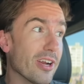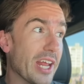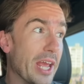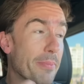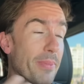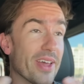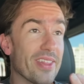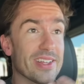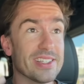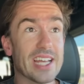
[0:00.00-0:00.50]
And
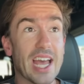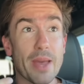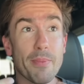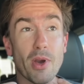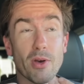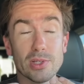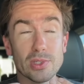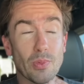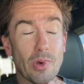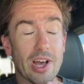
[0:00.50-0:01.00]
by the time I
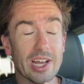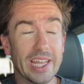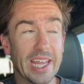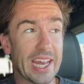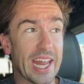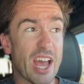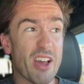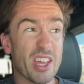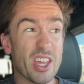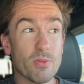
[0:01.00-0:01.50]
was walking
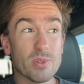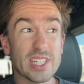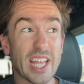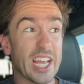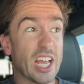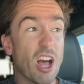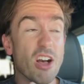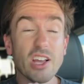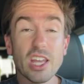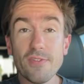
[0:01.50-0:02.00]
out, he was
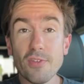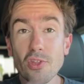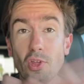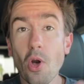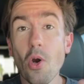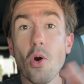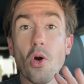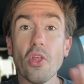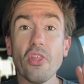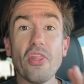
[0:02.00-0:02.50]
like, I'll give you the
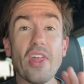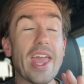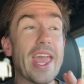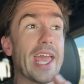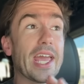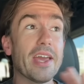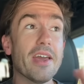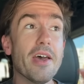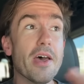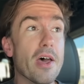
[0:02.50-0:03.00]
whole
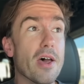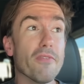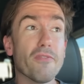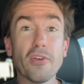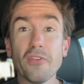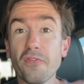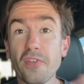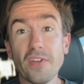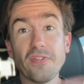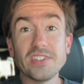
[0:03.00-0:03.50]
thing
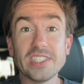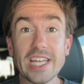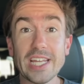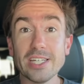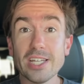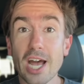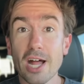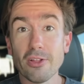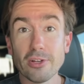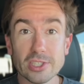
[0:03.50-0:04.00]
for
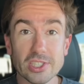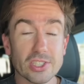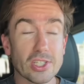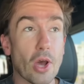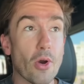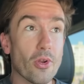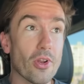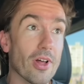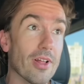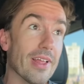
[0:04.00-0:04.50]
$15
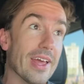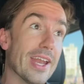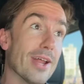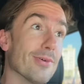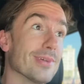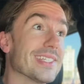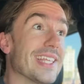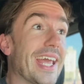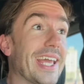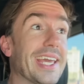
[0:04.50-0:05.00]
total. And I
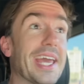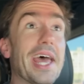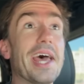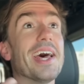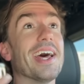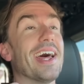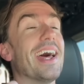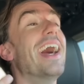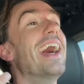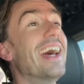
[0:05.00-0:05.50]
was like,
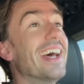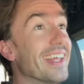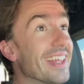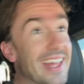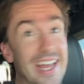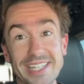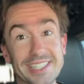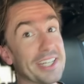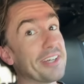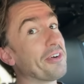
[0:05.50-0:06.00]

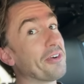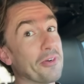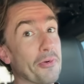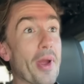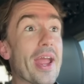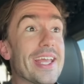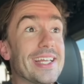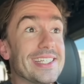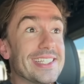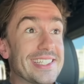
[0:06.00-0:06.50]
that's a
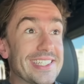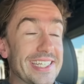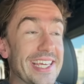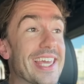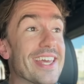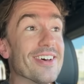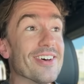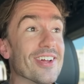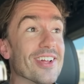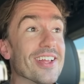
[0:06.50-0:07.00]
great
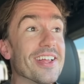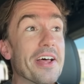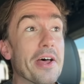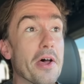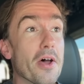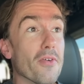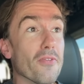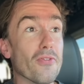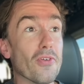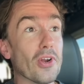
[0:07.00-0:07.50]
deal
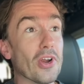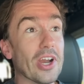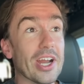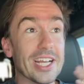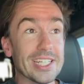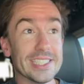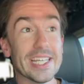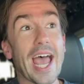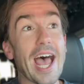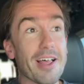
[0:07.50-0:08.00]
for
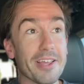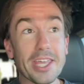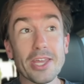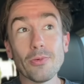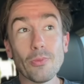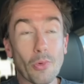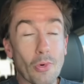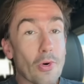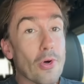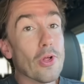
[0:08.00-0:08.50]

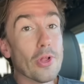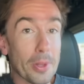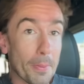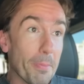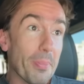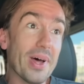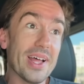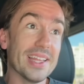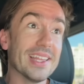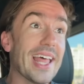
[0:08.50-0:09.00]
Italian wool,
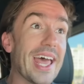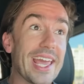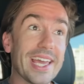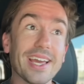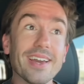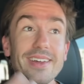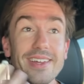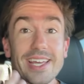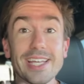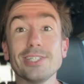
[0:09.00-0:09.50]
but
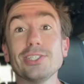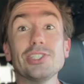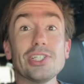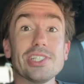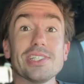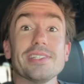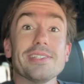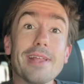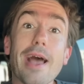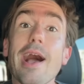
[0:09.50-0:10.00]
like, it's
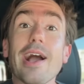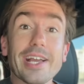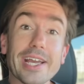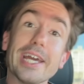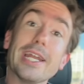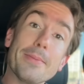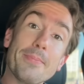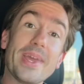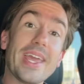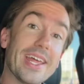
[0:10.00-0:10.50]
just not
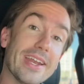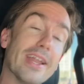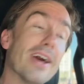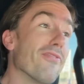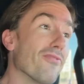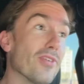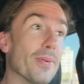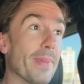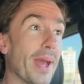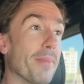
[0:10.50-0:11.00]
going to be
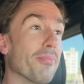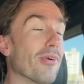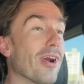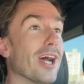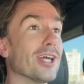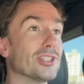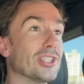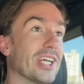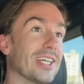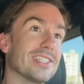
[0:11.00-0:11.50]
enough for my
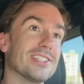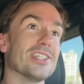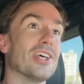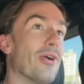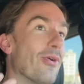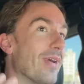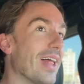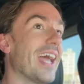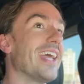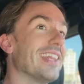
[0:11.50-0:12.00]
project.
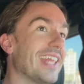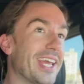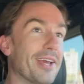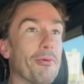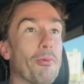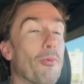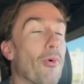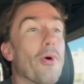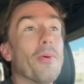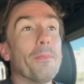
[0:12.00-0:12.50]
So I like
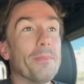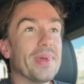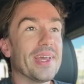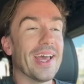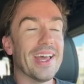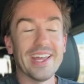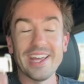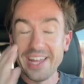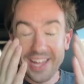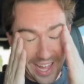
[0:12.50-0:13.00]
won't be,
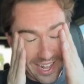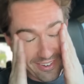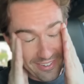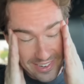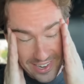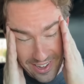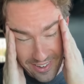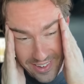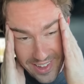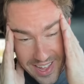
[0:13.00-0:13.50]
I don't
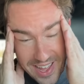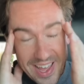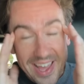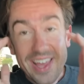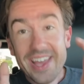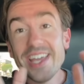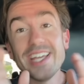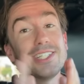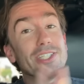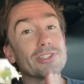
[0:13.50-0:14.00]
know.
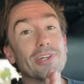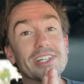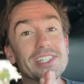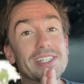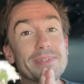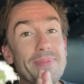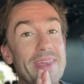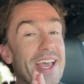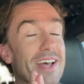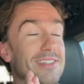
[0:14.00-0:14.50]
It
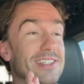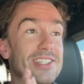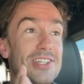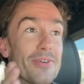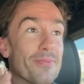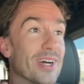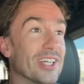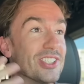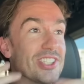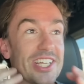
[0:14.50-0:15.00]
stresses me out so
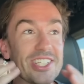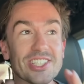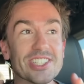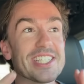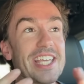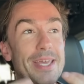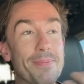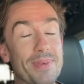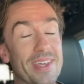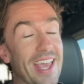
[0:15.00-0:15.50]
much. They just
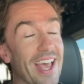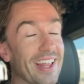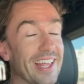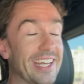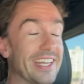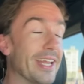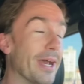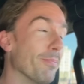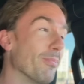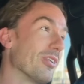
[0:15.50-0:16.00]
keep
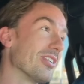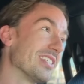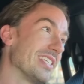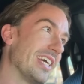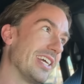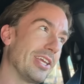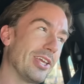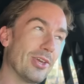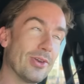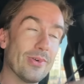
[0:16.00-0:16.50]
yelling numbers
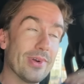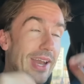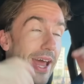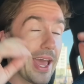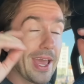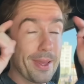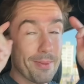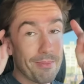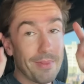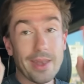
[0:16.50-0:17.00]
at you, and
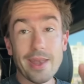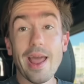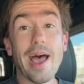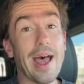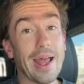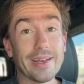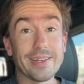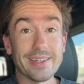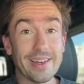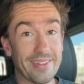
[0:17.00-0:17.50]
I am
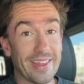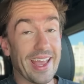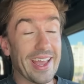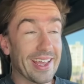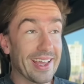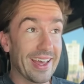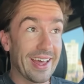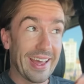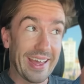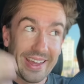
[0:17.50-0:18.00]
not that
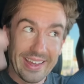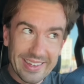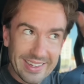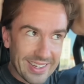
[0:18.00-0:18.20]
guy.